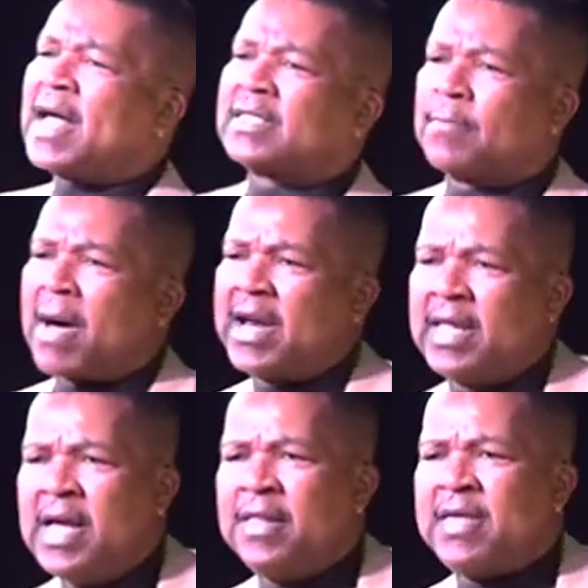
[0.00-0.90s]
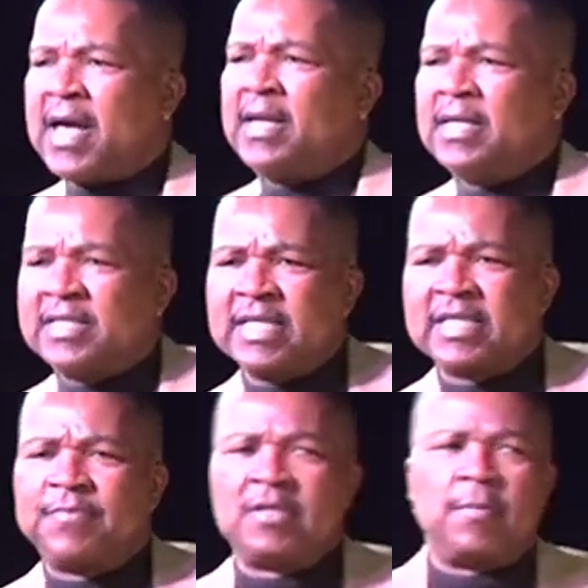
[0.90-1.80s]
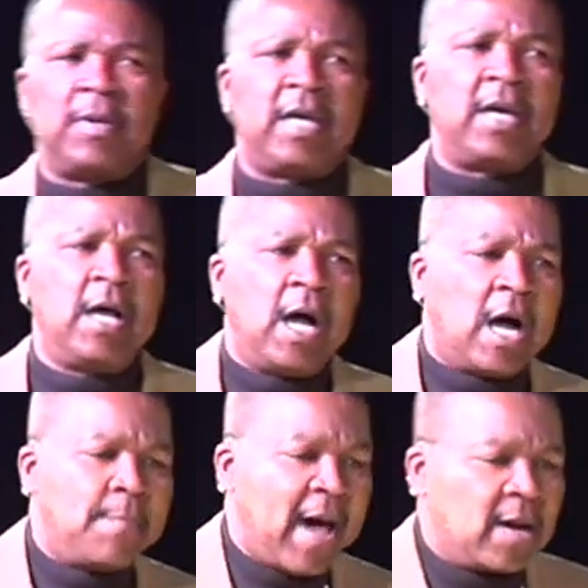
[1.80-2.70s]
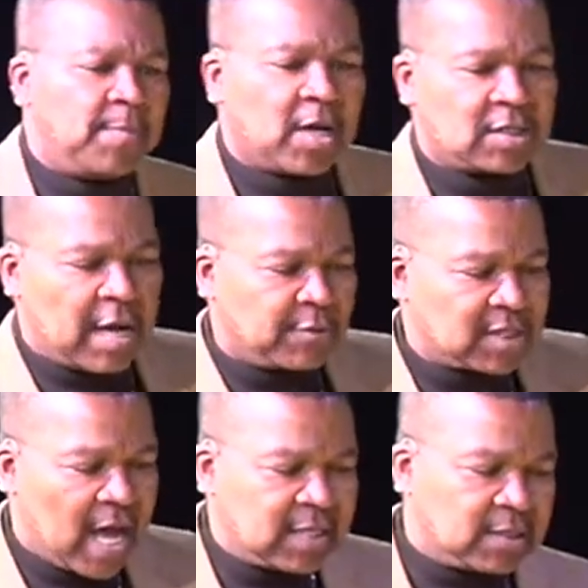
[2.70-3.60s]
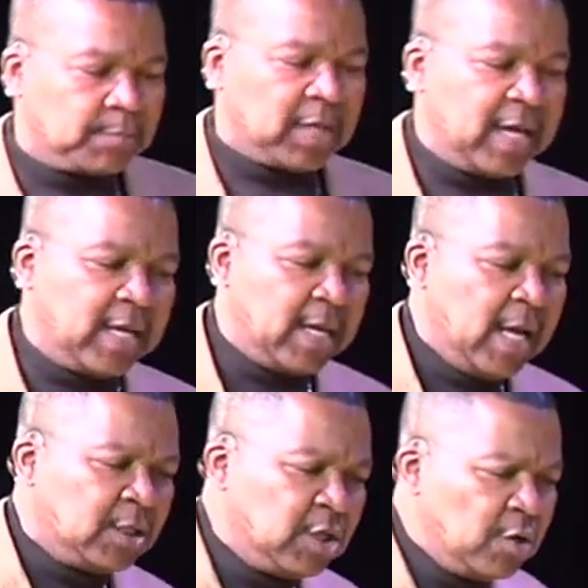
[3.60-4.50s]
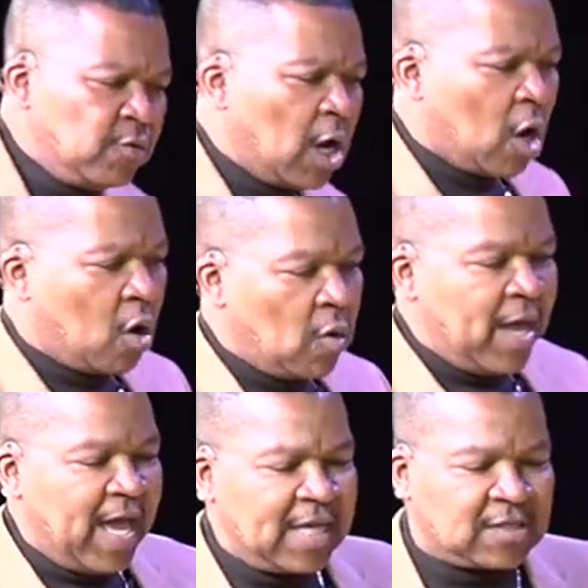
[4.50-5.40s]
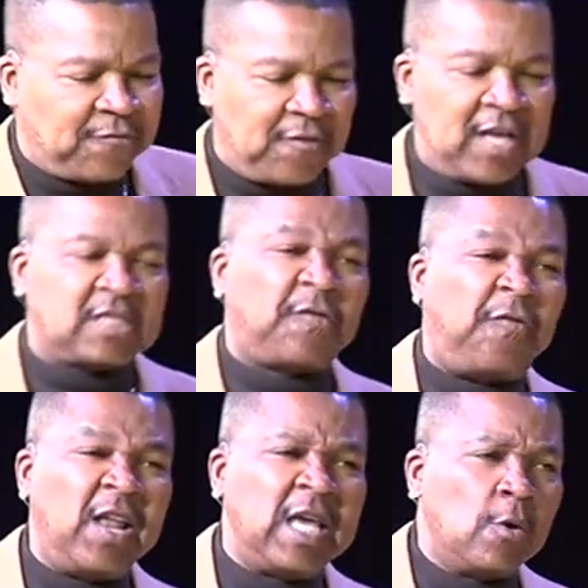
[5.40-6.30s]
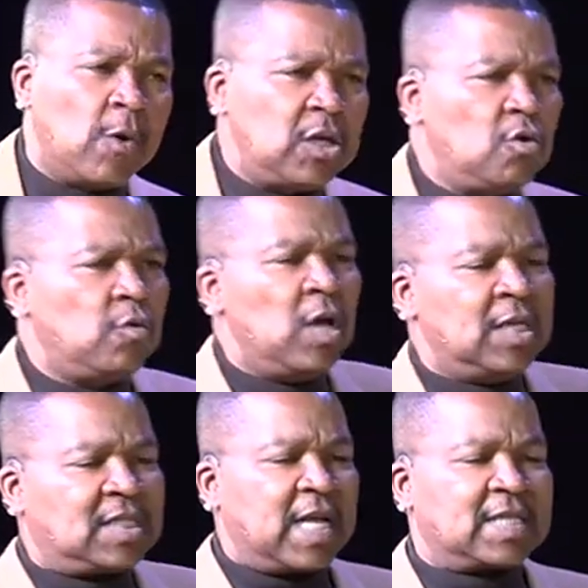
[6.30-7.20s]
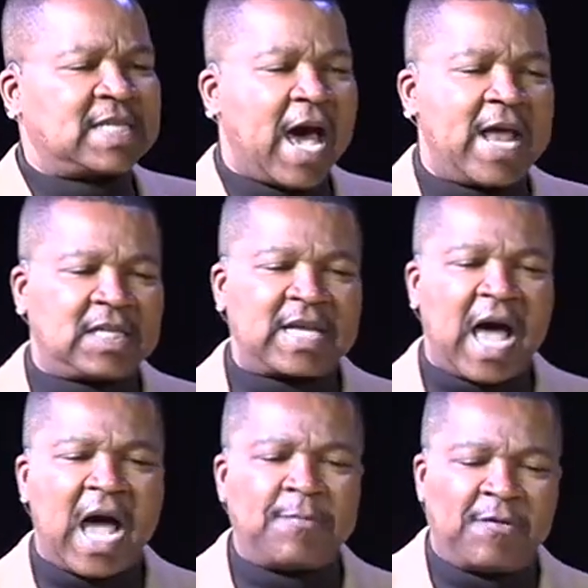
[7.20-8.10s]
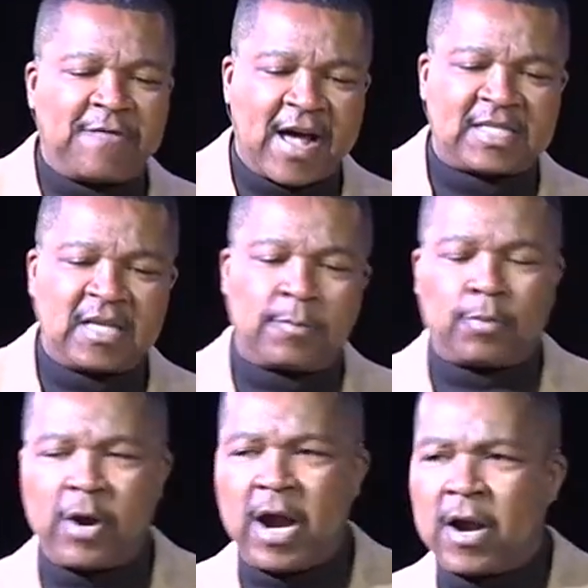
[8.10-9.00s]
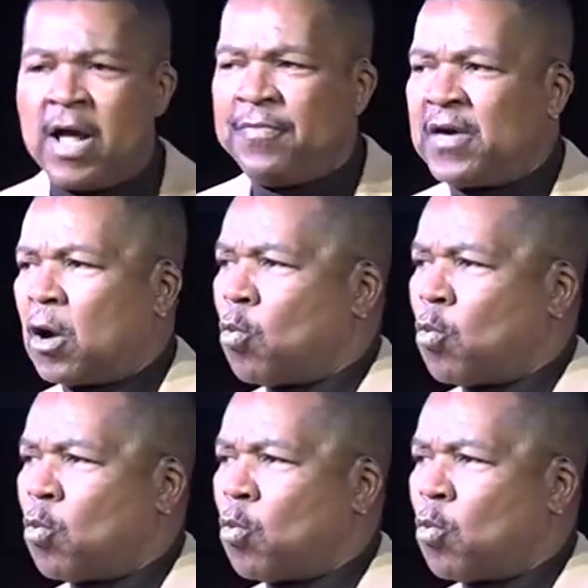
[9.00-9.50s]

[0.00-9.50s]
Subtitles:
had somebody that said something to me about it because I was contemplating. Do you know it's fitting when you set aside a time of fasting and prayer that